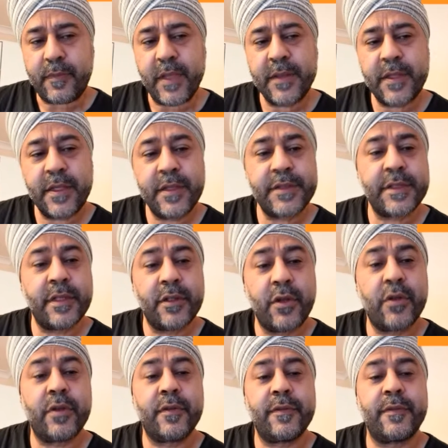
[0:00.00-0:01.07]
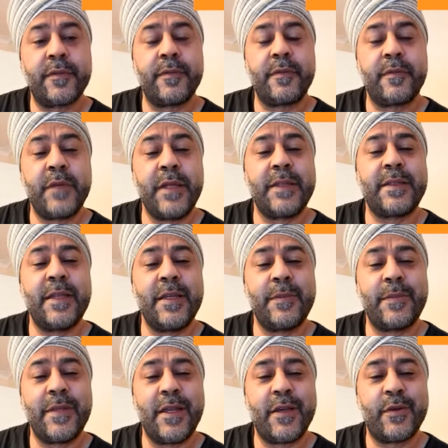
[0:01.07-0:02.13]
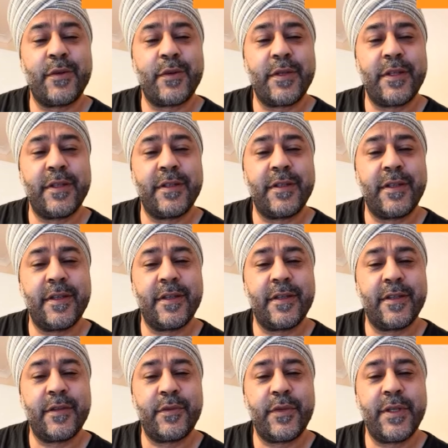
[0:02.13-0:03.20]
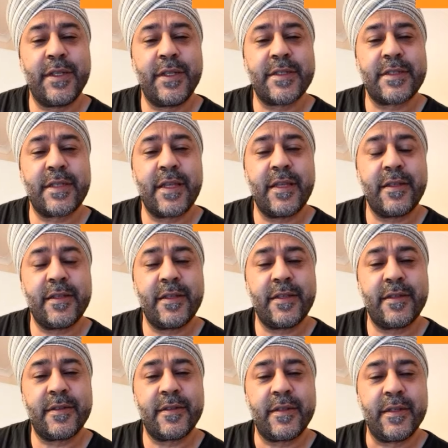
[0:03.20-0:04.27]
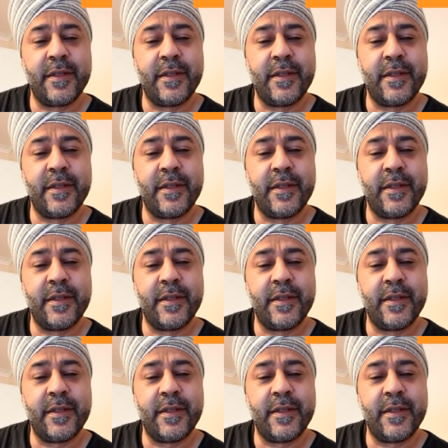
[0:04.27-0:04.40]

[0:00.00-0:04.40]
there is a lot of red tape now in real estate, in